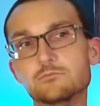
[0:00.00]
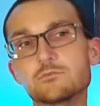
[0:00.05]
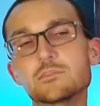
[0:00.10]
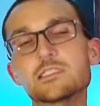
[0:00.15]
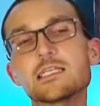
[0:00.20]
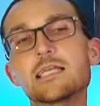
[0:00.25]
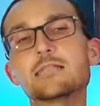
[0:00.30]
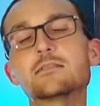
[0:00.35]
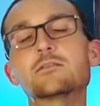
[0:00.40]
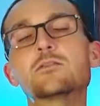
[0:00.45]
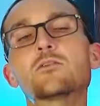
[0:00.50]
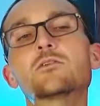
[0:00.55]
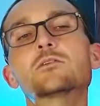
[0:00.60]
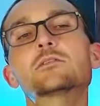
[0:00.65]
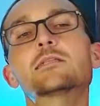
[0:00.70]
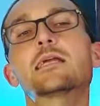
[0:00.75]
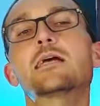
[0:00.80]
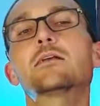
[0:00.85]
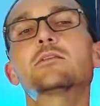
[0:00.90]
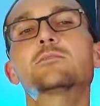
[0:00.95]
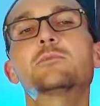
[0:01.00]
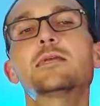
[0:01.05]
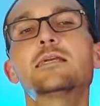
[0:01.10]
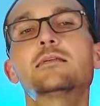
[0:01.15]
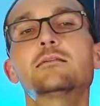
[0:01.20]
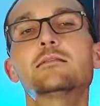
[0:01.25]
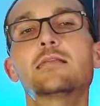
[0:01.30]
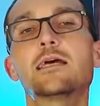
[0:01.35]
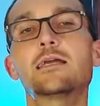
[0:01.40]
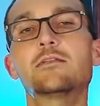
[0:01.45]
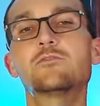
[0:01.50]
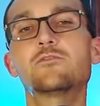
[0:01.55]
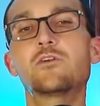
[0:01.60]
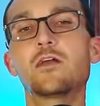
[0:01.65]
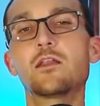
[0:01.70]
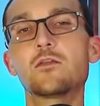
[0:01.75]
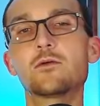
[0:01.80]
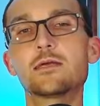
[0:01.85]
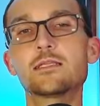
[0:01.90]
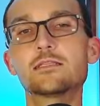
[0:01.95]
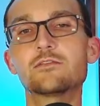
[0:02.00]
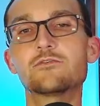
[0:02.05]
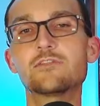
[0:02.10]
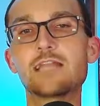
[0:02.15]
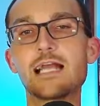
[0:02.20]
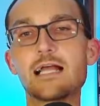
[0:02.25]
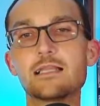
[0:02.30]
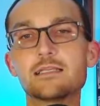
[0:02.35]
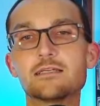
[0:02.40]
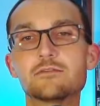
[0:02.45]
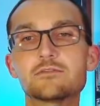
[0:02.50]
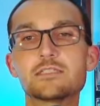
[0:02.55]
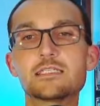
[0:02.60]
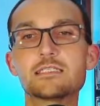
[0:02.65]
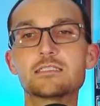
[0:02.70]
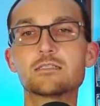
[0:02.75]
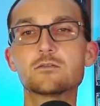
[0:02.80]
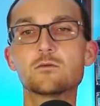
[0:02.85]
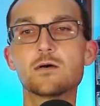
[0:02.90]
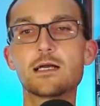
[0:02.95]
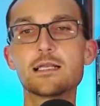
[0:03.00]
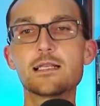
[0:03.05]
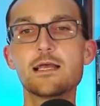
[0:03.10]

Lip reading: Said source tells me that following the finale of season one,